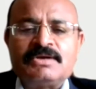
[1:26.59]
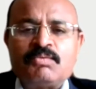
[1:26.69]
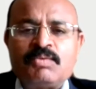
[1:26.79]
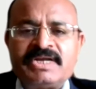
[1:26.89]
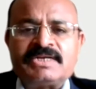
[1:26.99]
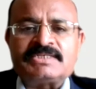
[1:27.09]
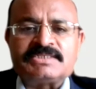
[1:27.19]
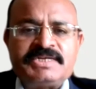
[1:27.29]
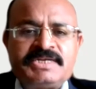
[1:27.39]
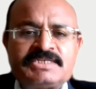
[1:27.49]
what are his
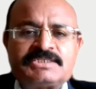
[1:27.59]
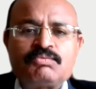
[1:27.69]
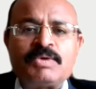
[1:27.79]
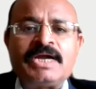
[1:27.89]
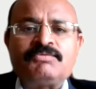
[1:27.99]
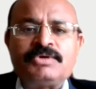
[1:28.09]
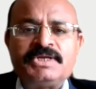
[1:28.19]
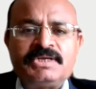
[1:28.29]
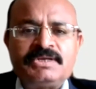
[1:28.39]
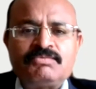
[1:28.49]
needs, why would
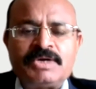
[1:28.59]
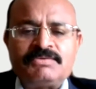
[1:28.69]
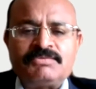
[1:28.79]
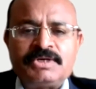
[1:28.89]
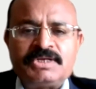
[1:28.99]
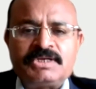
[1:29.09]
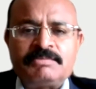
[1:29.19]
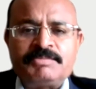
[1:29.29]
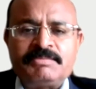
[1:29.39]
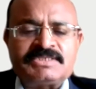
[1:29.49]
he give
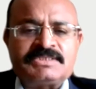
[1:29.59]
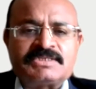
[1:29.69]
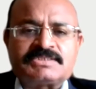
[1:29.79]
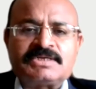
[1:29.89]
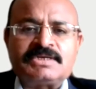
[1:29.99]
me business. Yeah.